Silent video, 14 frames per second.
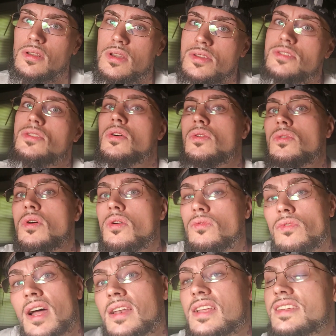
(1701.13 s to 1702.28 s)
So
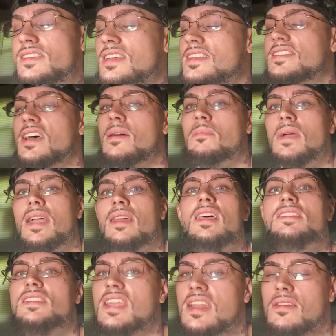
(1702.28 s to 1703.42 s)
run these shits up, man.
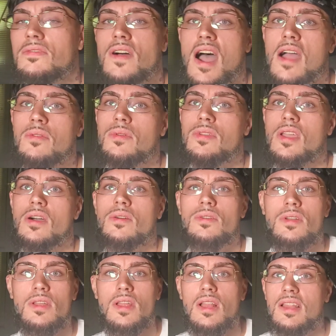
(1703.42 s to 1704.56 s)
Let's get it viral, yo.
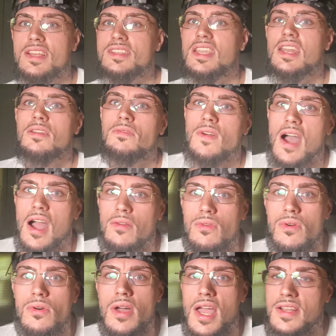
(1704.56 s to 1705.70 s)
Let's get it
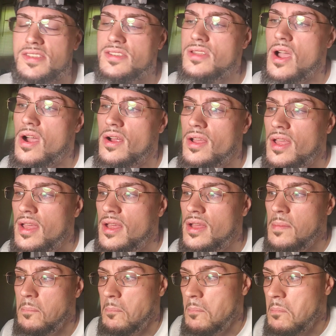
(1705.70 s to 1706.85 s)
viral and start
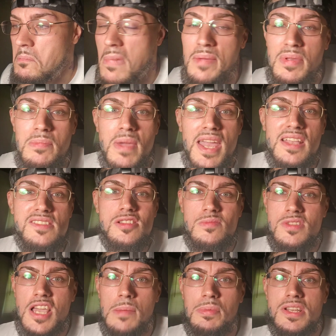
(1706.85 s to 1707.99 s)
maybe making some
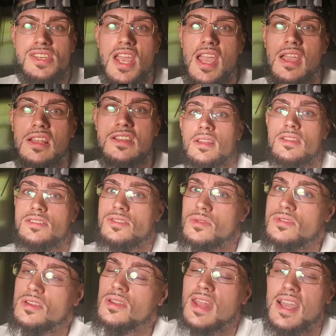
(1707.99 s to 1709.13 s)
type of change. So
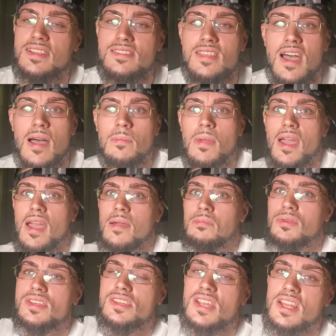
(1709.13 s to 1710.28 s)
till next time, man.
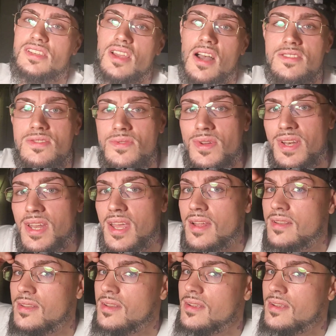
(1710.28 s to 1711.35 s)
Appreciate y'all tuning in.